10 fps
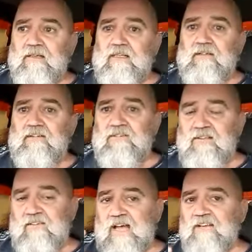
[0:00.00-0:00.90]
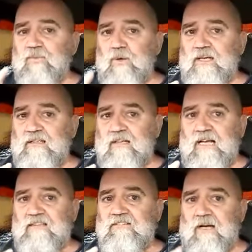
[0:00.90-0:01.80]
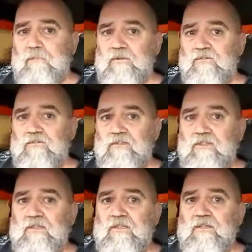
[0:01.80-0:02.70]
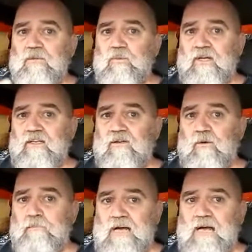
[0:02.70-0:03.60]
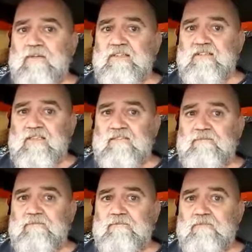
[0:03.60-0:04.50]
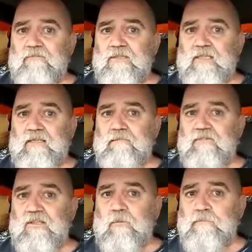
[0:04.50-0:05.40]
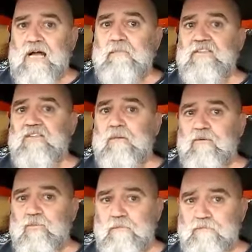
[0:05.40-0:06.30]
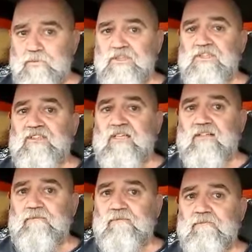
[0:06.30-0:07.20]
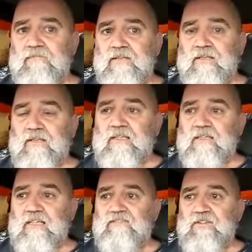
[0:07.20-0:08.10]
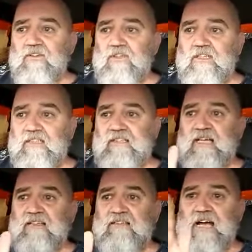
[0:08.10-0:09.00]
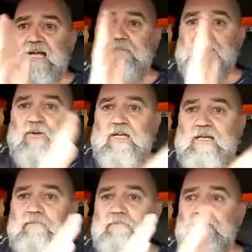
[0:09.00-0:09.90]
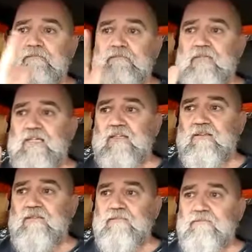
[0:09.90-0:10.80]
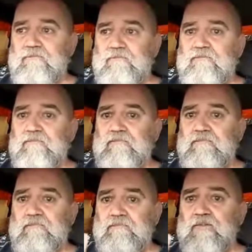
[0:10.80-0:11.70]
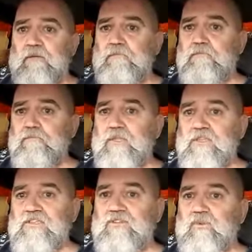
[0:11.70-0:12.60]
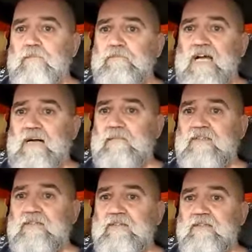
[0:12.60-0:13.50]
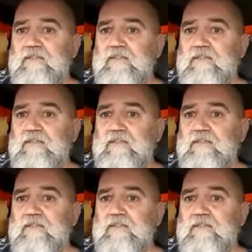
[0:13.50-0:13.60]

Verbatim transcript: and see that's when i doubled what Obama did. And see, Obama doubled what Bush did. And then if you look at that time frame, you know, from Bush to Obama,